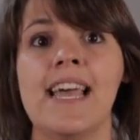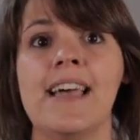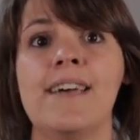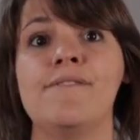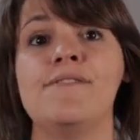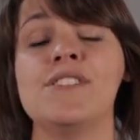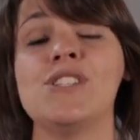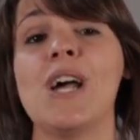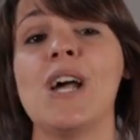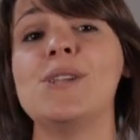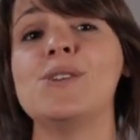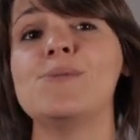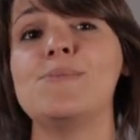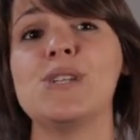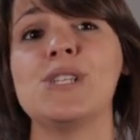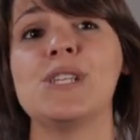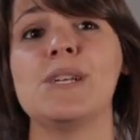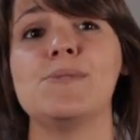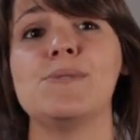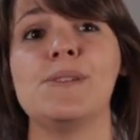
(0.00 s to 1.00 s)
Vaginal
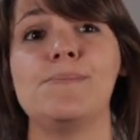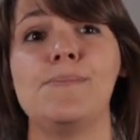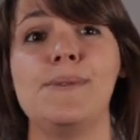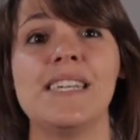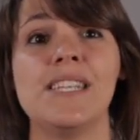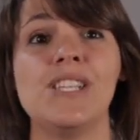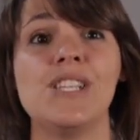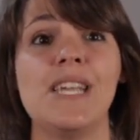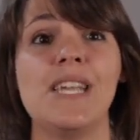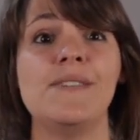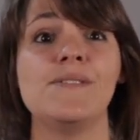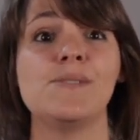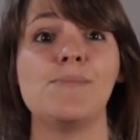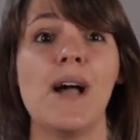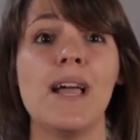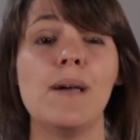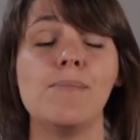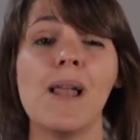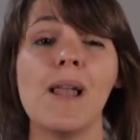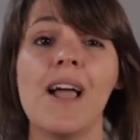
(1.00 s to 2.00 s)
push-up should be achieved
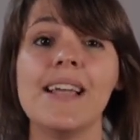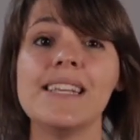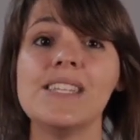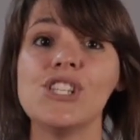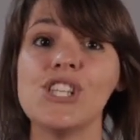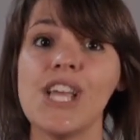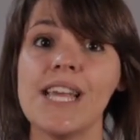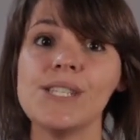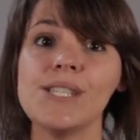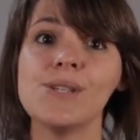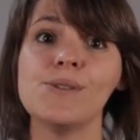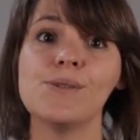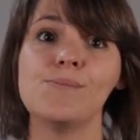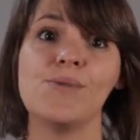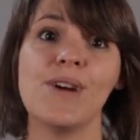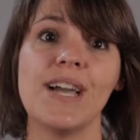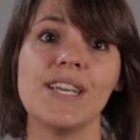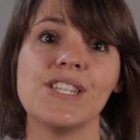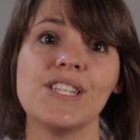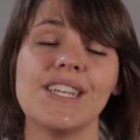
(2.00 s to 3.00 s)
by applying gentle
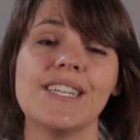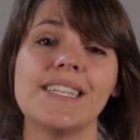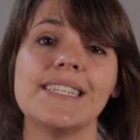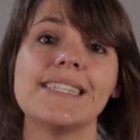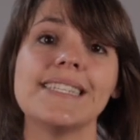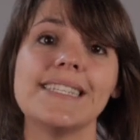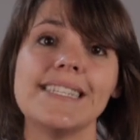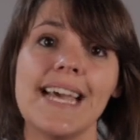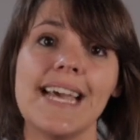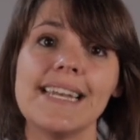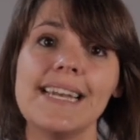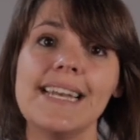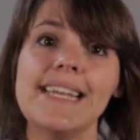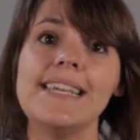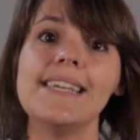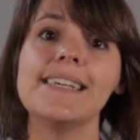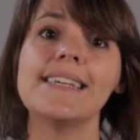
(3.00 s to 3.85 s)
pressure steadily,